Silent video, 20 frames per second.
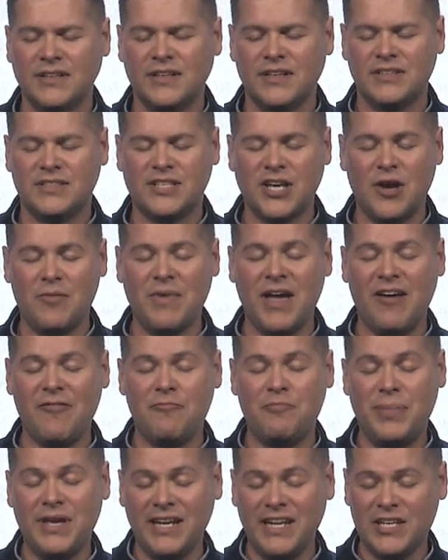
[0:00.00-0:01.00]
Some
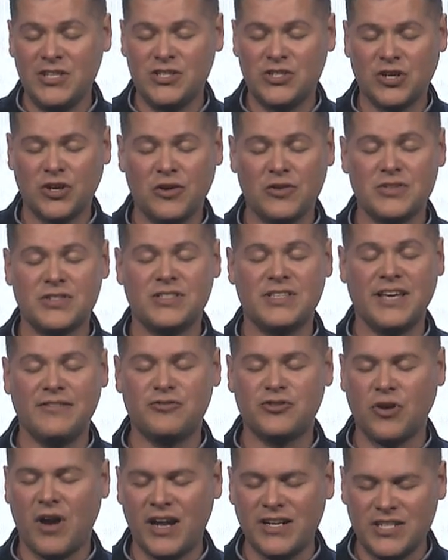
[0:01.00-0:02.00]
have been in church, they've
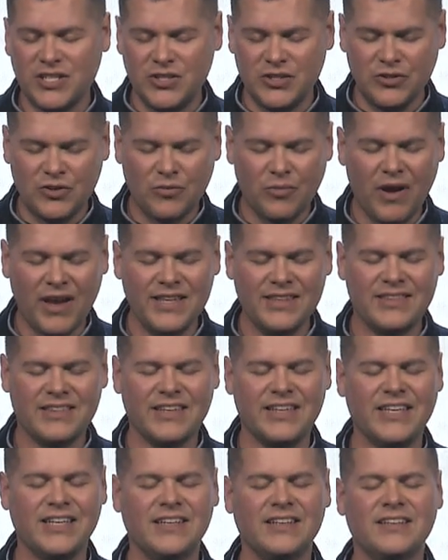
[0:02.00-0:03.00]
tried to do the right
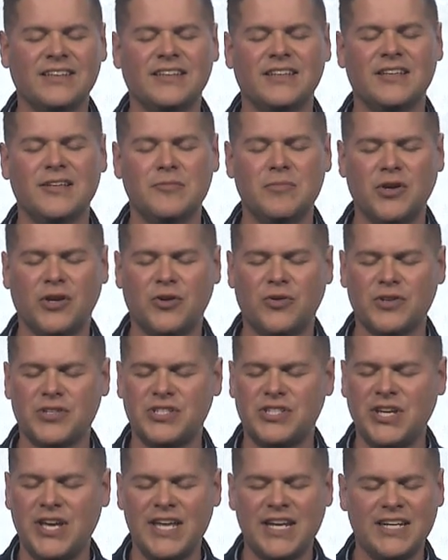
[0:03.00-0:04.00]
thing, but
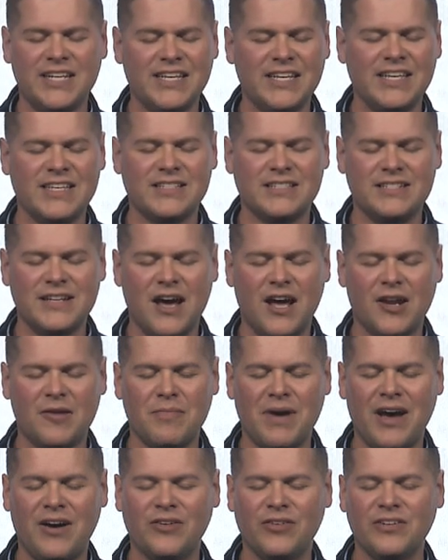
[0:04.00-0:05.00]
Christianity is not
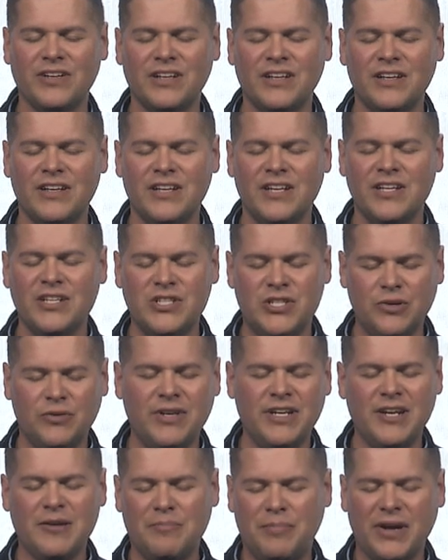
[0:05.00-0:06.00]
about
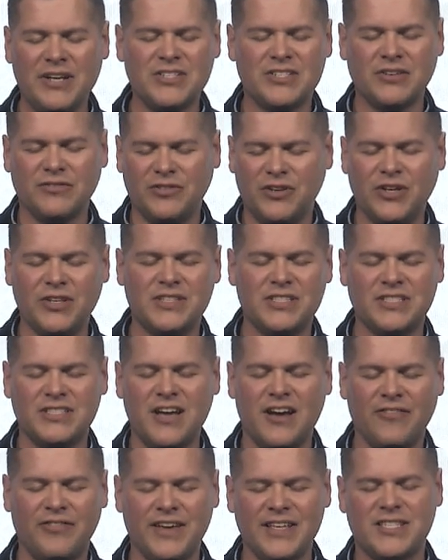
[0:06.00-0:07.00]
doing a bunch of good
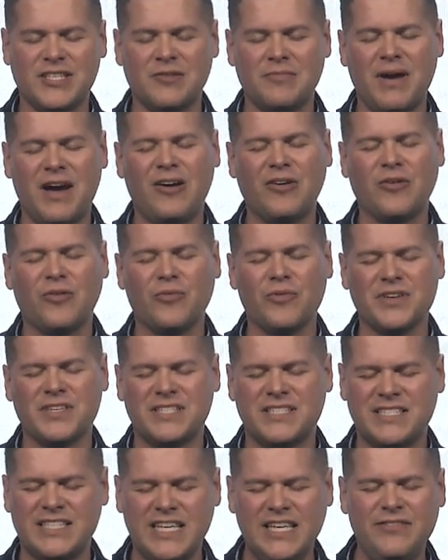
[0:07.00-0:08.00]
stuff. It's about
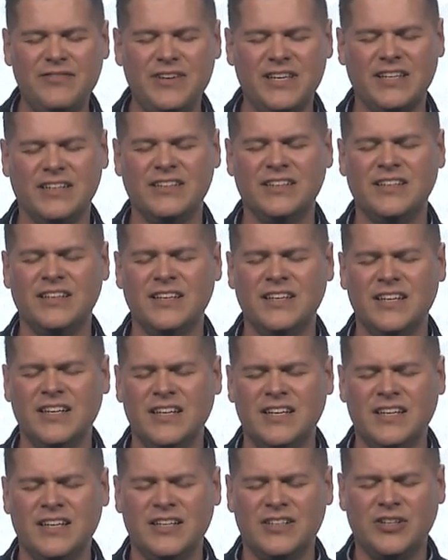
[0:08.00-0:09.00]
receiving
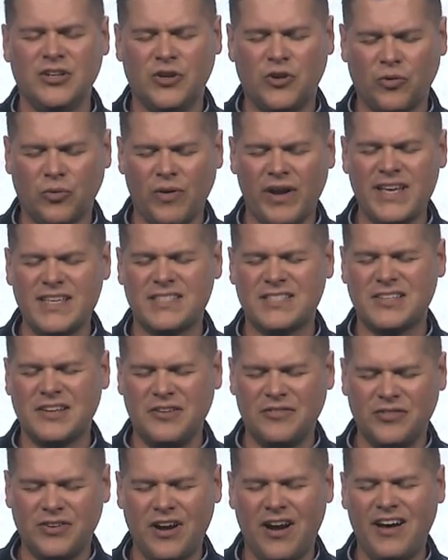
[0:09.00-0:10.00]
the grace
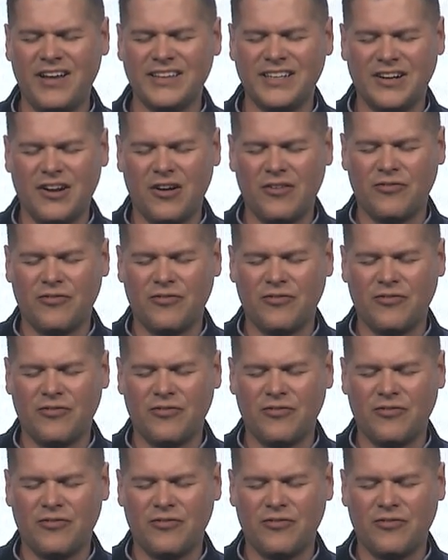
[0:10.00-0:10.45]
of God, that our